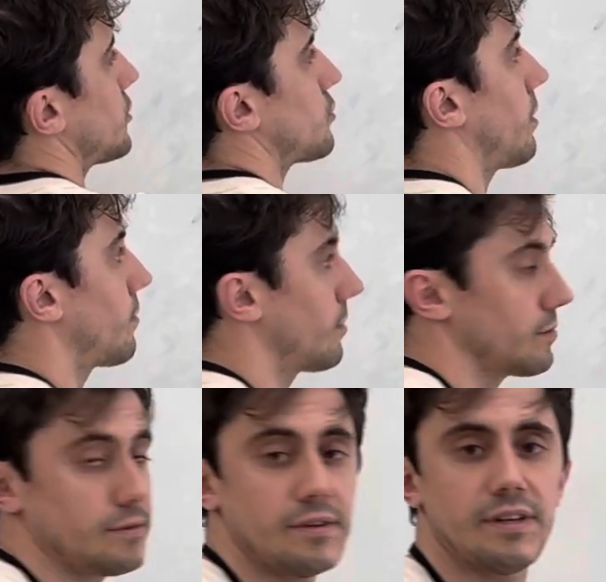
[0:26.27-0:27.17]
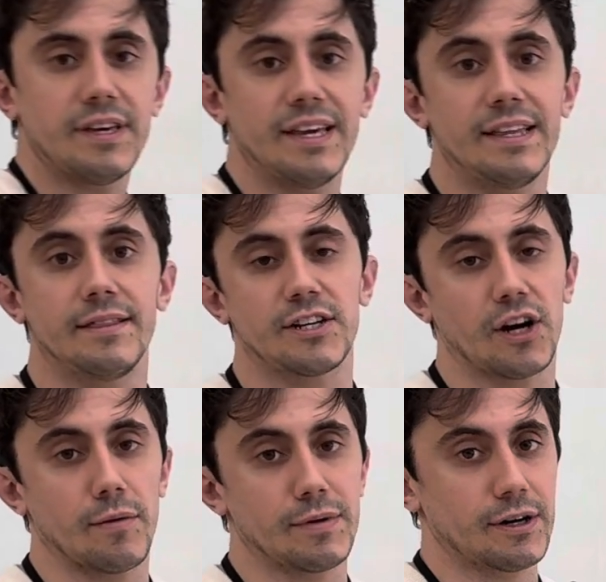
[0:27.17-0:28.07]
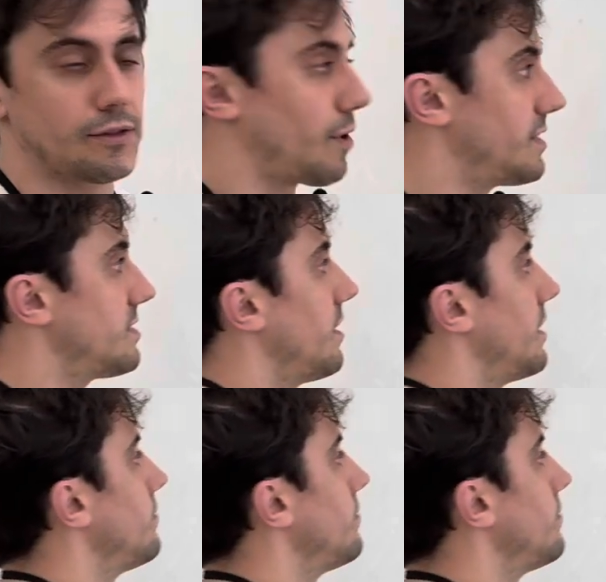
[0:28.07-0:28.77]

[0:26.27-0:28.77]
square root in the denominator on the right side.